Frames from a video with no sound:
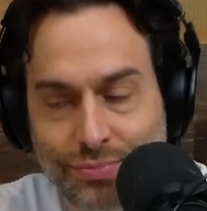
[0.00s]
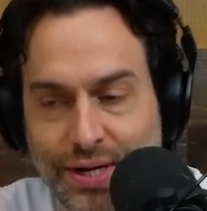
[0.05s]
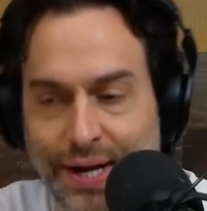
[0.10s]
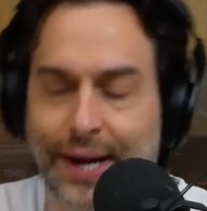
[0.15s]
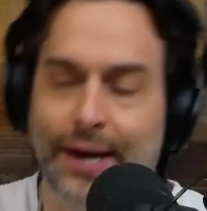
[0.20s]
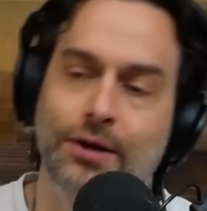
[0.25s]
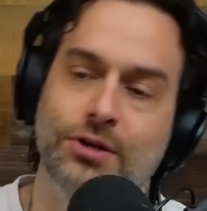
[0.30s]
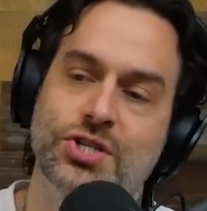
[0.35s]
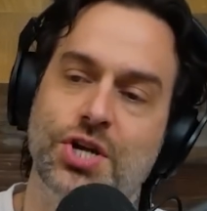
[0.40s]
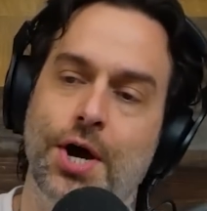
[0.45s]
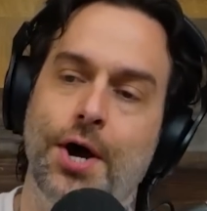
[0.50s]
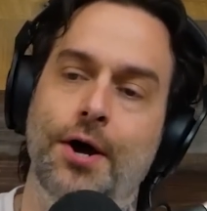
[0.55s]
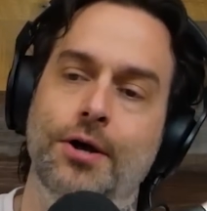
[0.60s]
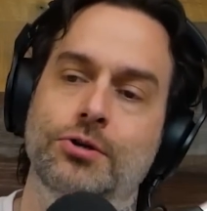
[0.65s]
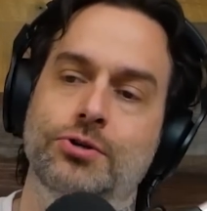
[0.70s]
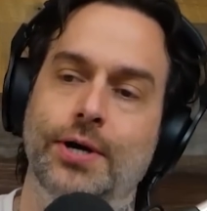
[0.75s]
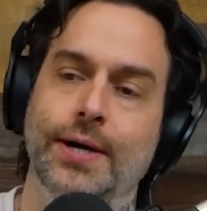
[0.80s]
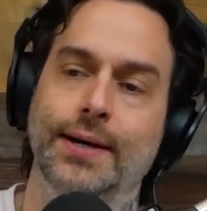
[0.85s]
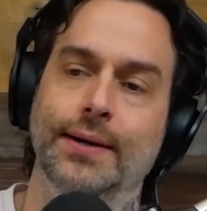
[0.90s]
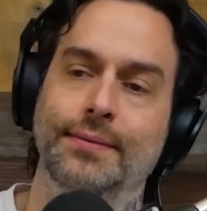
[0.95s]
Here's
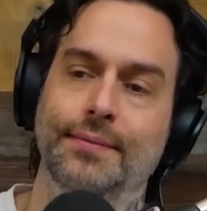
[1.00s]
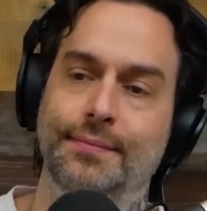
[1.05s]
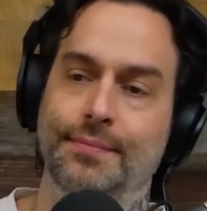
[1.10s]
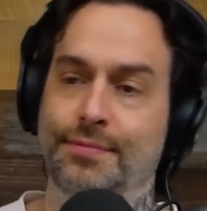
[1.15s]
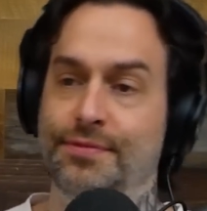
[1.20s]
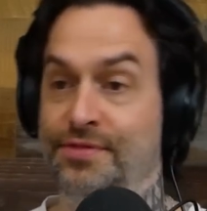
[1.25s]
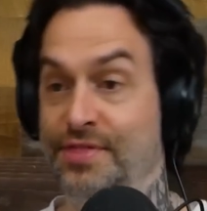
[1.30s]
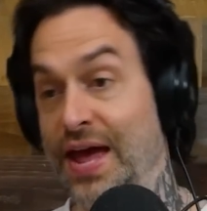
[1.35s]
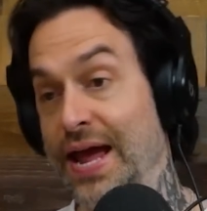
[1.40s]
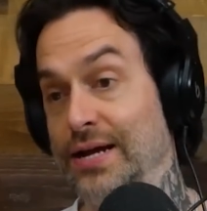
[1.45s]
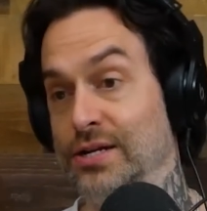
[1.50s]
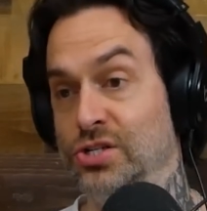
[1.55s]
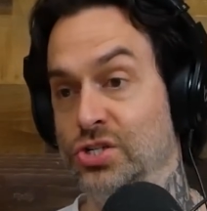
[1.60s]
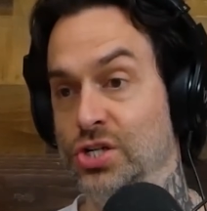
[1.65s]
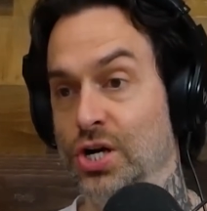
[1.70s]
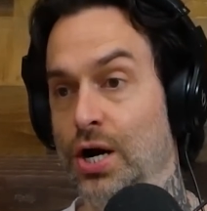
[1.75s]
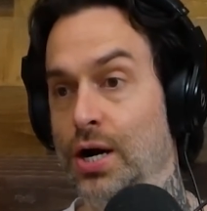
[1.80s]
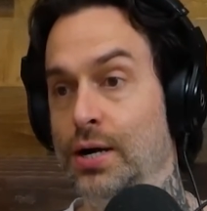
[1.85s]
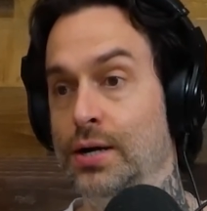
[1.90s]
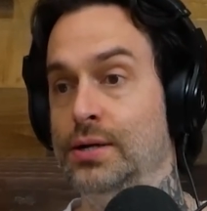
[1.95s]
$100. Thanks,
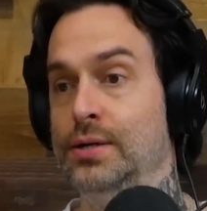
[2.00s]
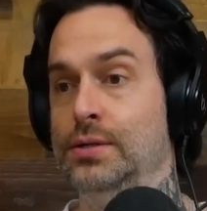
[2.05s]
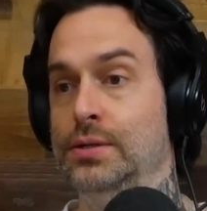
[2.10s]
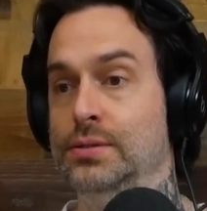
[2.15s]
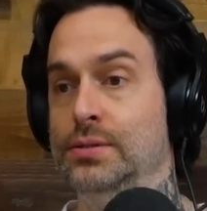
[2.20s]
sir.